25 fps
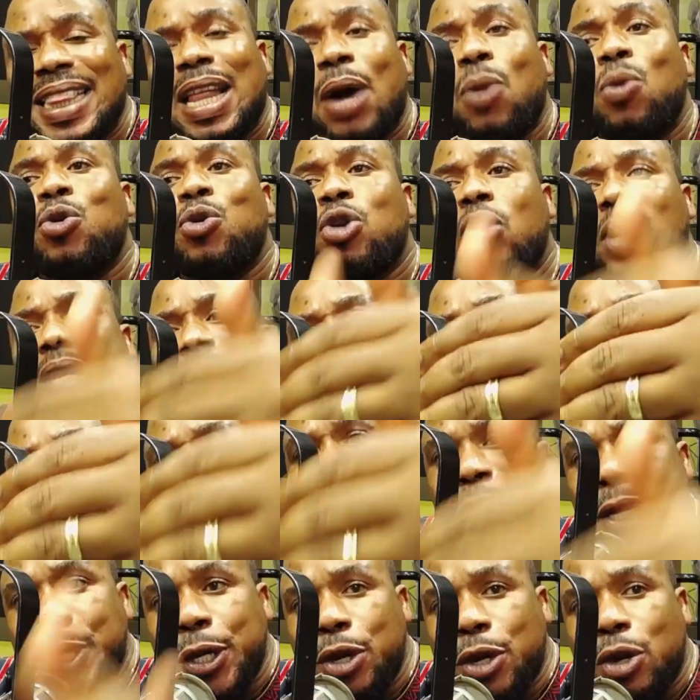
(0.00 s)
will not
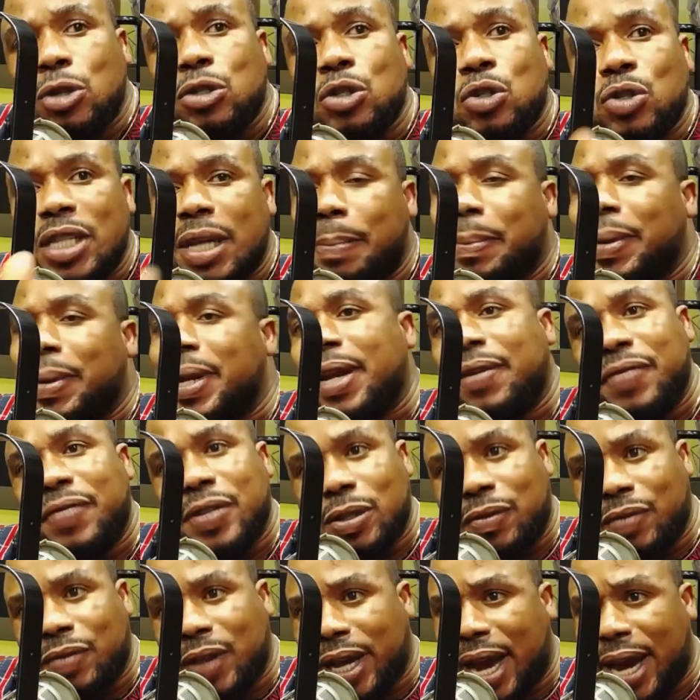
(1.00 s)
inure to the benefit
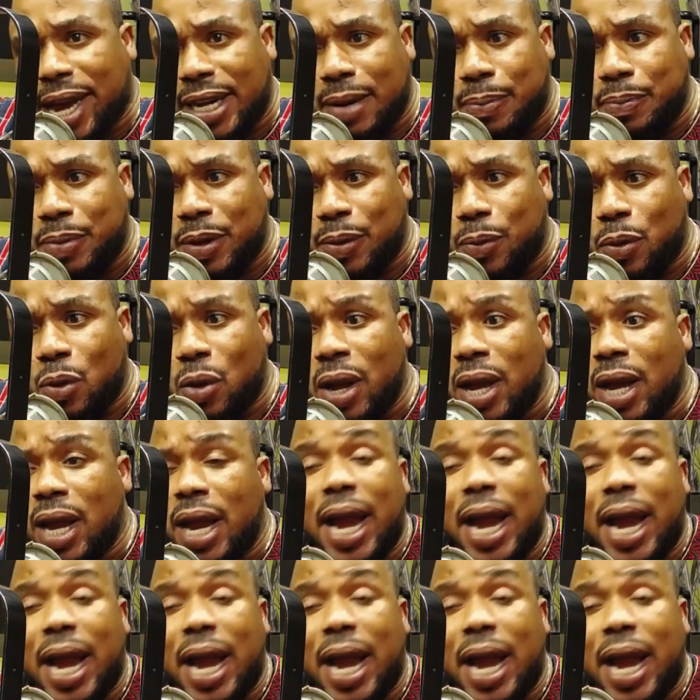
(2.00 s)
of the Ghanaian people.